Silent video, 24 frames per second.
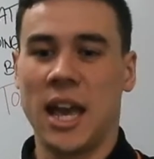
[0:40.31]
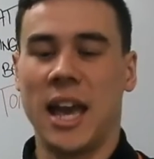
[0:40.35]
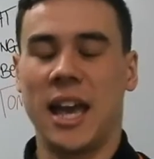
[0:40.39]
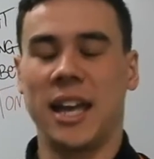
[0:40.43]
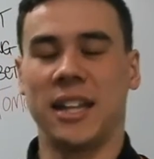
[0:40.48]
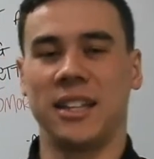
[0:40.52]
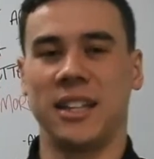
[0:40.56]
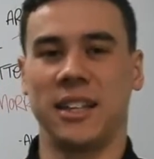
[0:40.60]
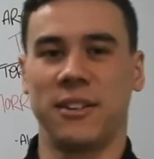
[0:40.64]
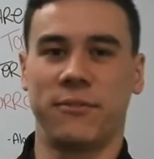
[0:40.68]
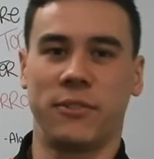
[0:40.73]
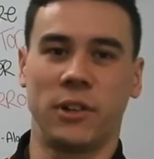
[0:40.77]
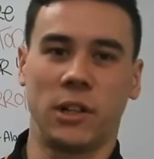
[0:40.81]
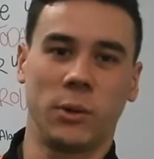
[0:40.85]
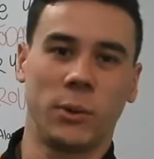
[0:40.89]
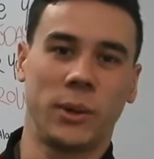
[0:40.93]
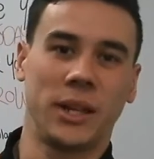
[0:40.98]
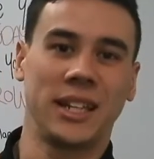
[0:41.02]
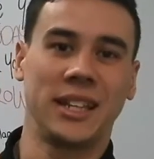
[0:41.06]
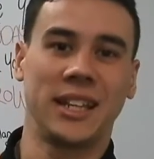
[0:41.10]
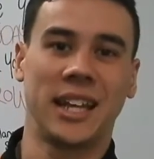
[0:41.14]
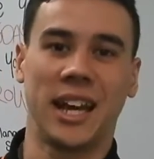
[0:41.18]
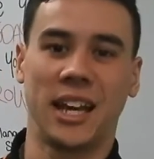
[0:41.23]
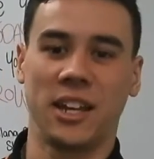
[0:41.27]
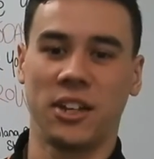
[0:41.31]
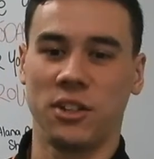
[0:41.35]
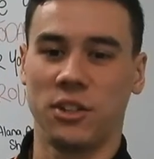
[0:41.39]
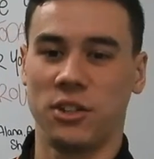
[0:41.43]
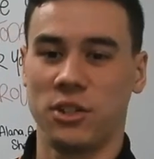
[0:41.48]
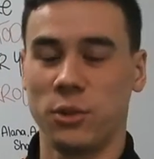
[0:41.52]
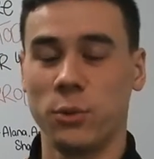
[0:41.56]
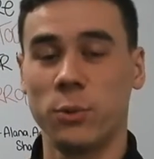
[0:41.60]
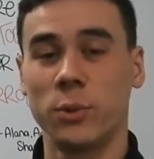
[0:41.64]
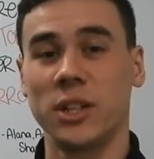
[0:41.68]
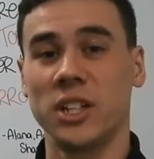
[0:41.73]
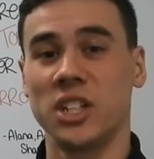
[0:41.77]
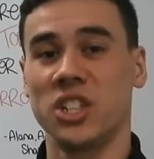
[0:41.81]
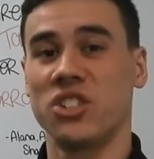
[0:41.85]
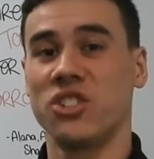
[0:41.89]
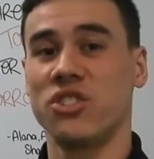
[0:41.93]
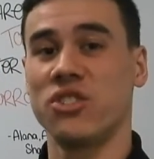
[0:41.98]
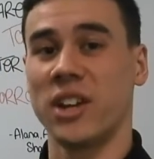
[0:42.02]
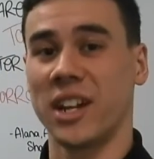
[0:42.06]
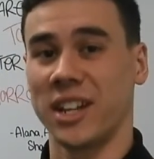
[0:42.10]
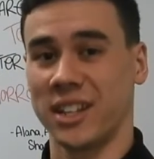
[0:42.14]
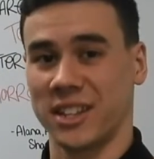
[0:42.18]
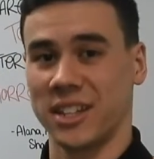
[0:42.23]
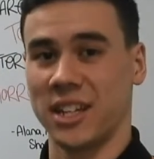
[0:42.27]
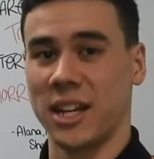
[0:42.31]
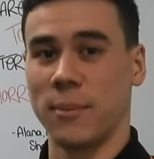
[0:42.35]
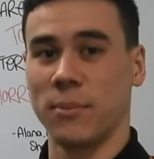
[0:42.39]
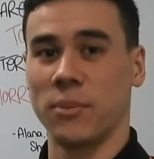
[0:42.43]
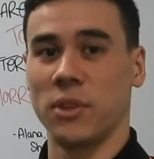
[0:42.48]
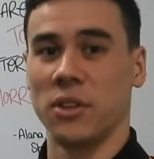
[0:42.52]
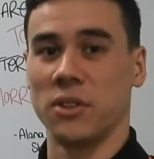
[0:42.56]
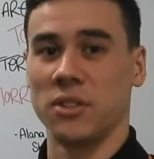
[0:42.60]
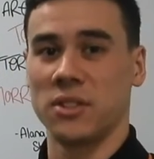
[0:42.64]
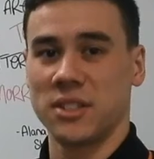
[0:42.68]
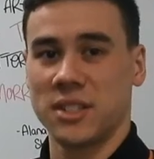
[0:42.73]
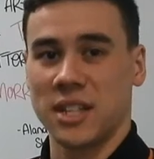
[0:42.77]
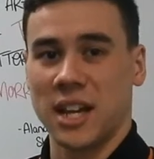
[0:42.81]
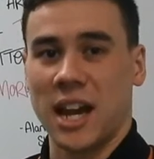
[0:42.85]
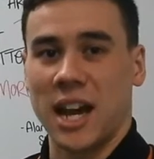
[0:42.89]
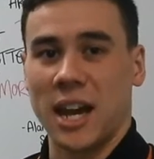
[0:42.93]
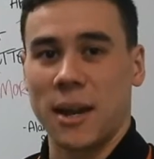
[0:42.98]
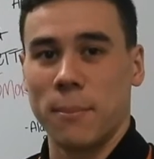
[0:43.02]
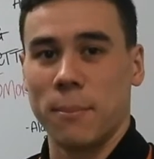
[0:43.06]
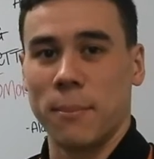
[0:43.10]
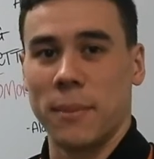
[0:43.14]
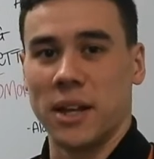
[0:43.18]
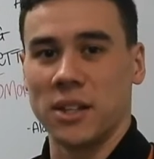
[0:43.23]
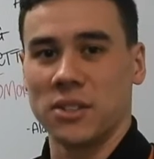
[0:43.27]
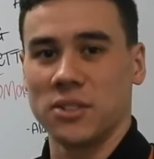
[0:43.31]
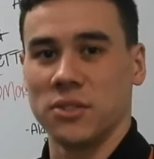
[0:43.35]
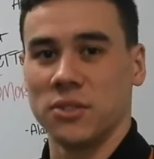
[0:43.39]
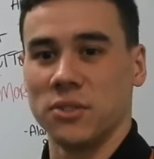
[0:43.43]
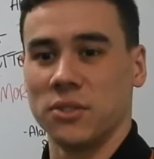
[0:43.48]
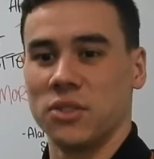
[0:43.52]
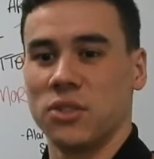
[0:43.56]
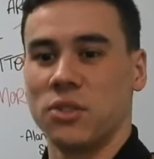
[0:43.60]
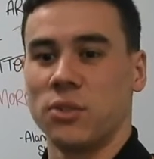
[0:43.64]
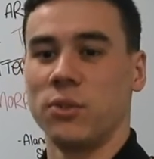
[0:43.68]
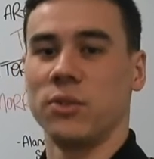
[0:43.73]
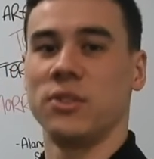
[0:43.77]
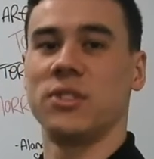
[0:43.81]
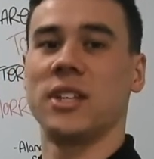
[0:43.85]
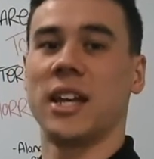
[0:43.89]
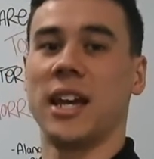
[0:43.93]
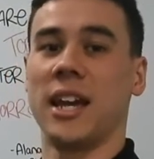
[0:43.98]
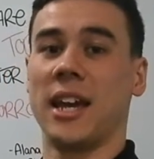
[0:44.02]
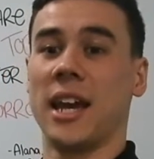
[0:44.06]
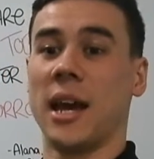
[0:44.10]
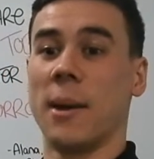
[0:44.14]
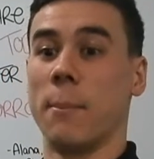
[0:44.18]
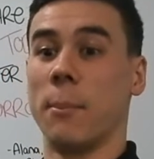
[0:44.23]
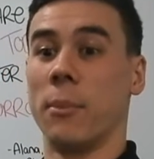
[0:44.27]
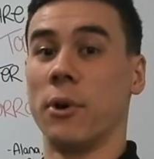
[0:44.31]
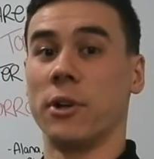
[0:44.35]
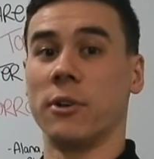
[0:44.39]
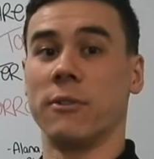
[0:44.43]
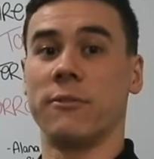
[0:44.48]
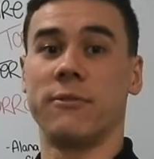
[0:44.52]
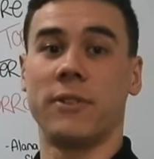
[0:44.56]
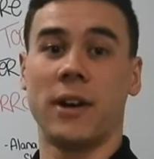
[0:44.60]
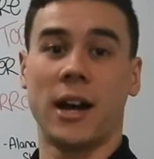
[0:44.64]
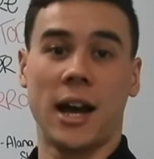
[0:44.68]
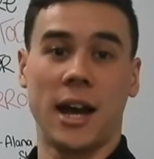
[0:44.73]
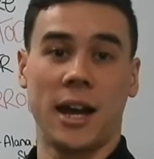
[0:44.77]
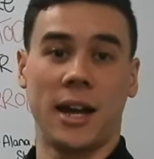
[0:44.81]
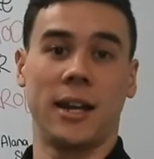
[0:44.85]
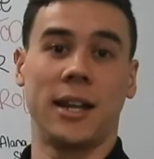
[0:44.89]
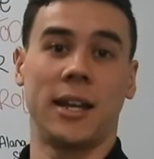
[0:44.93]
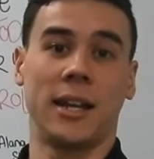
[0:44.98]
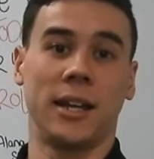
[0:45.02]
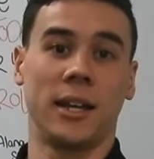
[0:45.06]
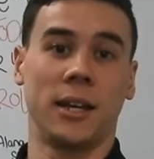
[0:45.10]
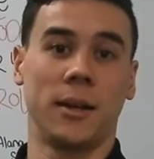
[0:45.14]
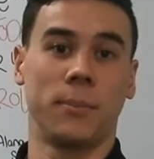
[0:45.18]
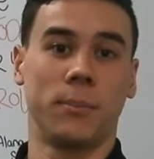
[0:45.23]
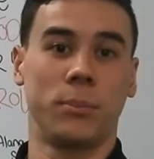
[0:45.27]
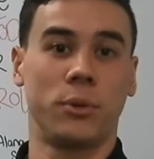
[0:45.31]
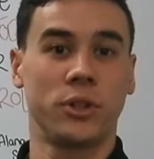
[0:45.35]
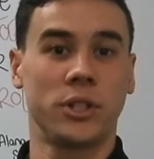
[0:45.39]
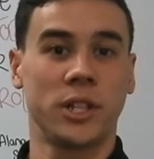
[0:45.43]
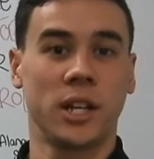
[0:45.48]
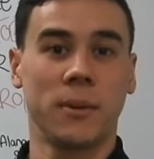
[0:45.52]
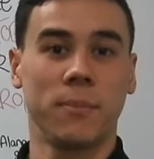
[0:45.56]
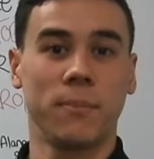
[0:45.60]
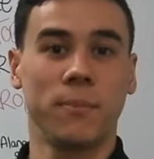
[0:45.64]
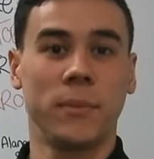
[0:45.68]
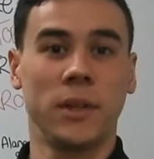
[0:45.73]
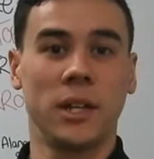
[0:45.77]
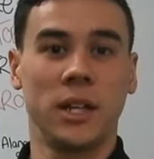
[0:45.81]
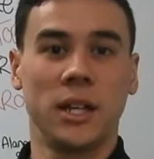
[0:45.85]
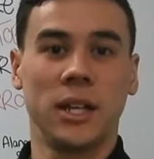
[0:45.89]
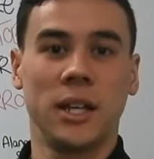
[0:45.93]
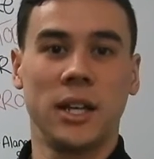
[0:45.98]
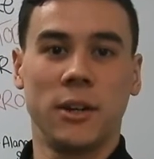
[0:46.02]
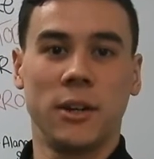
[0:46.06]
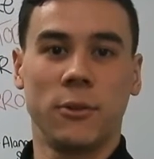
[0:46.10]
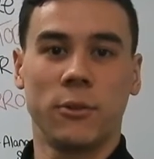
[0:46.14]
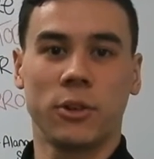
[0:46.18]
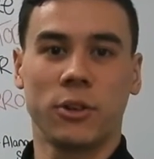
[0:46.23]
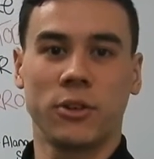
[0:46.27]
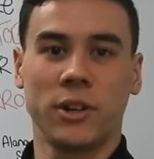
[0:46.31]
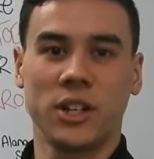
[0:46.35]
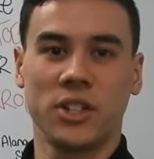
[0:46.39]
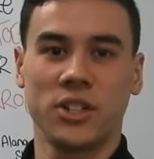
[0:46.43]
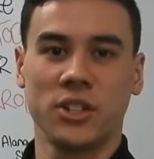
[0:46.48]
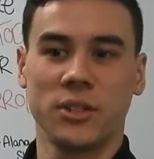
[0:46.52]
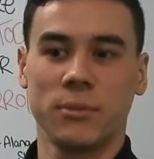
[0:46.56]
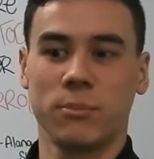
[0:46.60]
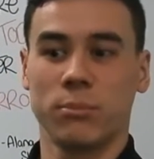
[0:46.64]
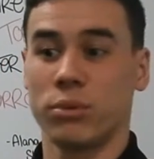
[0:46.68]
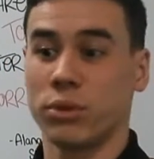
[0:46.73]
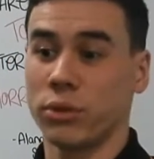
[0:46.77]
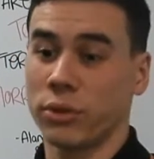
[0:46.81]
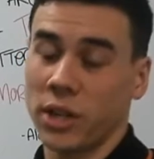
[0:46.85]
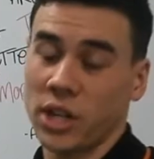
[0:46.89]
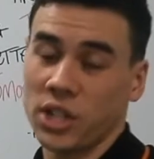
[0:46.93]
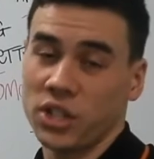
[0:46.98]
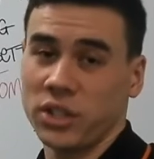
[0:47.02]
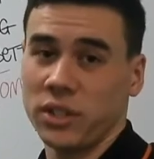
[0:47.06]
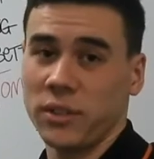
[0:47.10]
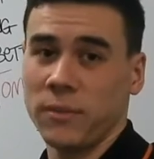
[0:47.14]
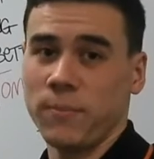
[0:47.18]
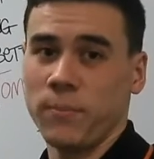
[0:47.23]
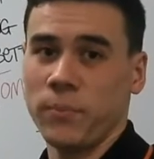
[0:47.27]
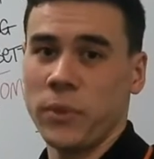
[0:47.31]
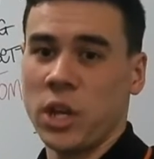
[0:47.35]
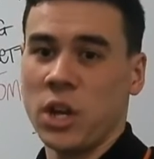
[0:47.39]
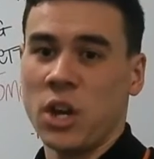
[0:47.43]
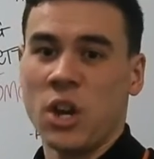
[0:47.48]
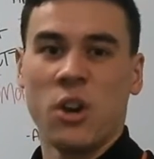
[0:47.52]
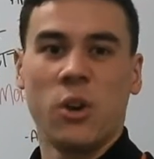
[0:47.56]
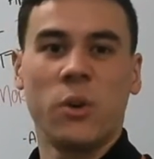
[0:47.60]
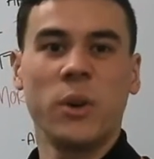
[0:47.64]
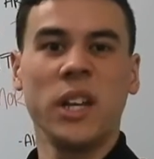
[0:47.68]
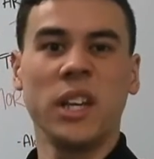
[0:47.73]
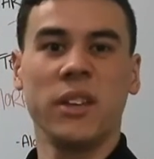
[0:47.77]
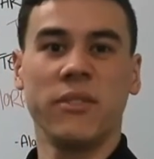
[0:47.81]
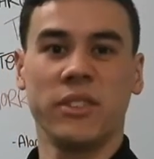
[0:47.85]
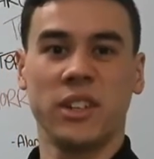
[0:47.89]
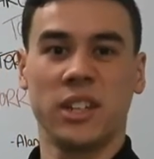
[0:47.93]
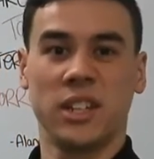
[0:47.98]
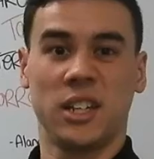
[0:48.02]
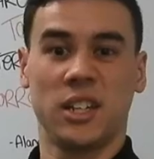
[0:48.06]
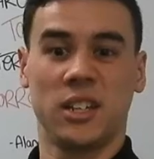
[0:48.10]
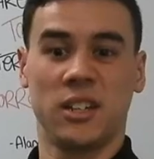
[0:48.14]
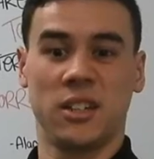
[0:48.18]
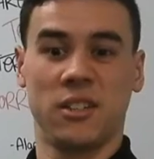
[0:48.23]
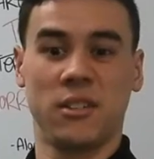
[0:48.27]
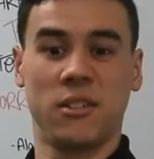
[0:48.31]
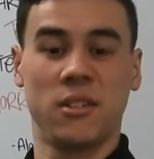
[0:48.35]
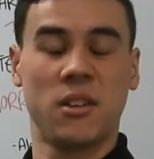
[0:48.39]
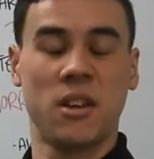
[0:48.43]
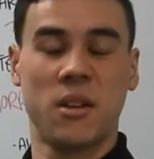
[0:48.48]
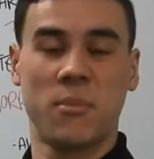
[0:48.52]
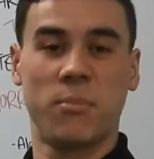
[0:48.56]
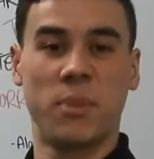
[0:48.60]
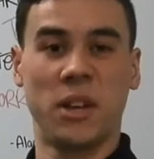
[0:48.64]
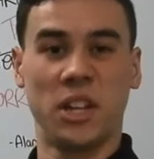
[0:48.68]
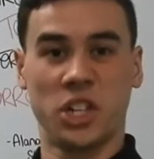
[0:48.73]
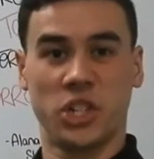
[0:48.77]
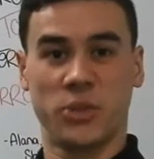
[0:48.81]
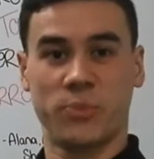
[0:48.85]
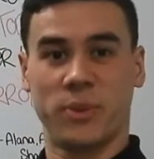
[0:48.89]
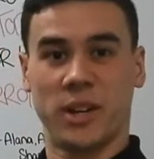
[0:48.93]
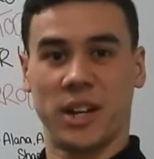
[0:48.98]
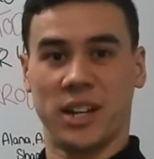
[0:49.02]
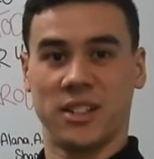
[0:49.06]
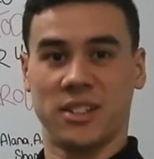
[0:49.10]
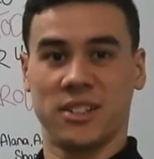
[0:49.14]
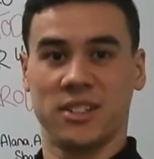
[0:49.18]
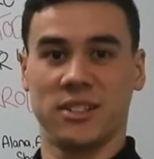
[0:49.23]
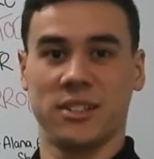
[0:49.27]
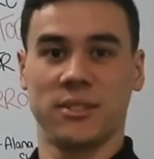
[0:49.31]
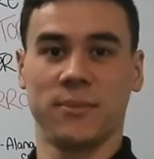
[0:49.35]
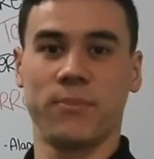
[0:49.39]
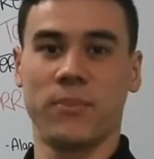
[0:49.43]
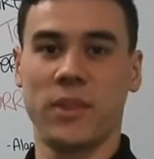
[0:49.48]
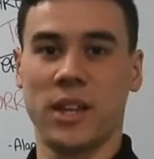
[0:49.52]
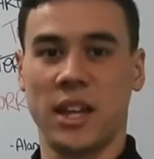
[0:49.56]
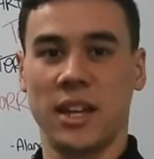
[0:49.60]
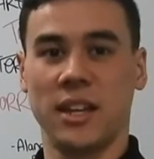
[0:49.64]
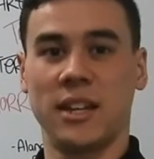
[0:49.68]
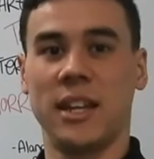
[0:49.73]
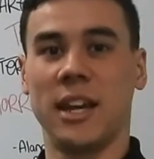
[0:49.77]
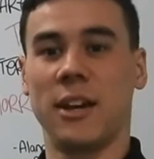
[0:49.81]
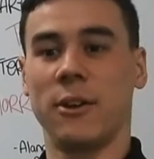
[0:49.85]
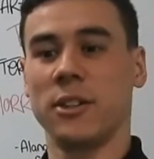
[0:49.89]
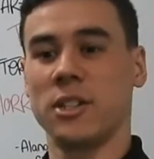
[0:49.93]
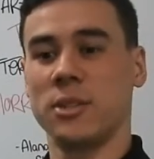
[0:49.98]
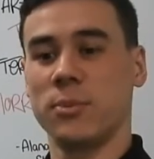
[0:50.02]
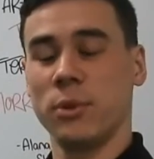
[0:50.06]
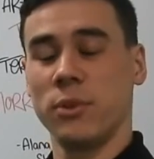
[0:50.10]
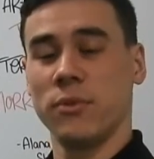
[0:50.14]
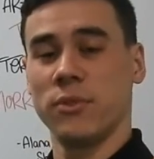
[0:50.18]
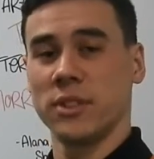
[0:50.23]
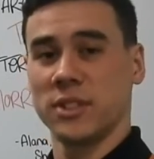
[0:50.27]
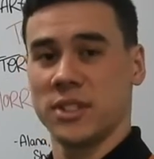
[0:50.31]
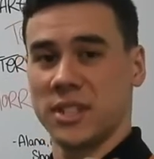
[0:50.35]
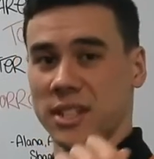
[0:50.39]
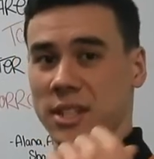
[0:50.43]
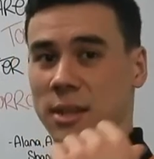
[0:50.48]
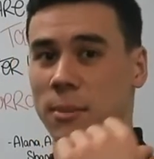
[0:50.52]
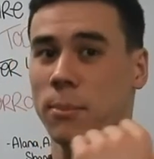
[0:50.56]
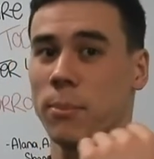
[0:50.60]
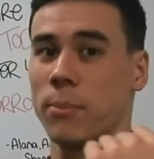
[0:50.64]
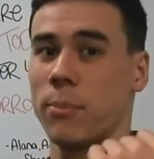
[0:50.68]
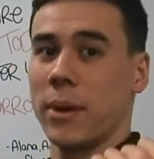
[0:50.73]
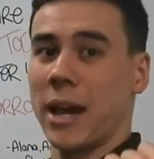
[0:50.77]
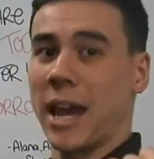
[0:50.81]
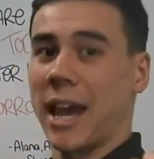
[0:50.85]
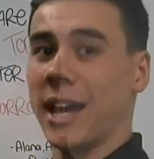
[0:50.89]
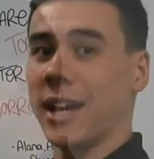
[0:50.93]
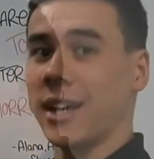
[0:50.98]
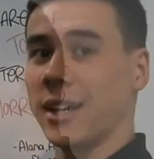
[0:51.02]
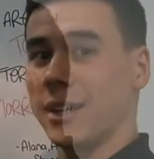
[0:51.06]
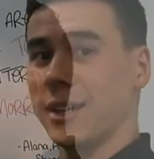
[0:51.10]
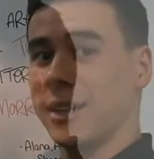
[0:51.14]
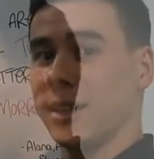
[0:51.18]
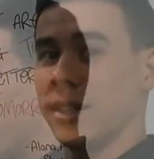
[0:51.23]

and then following that you do want to strengthen up those tight muscles through say a modified push-up progression, or even a bench press. Now let's move on to the back.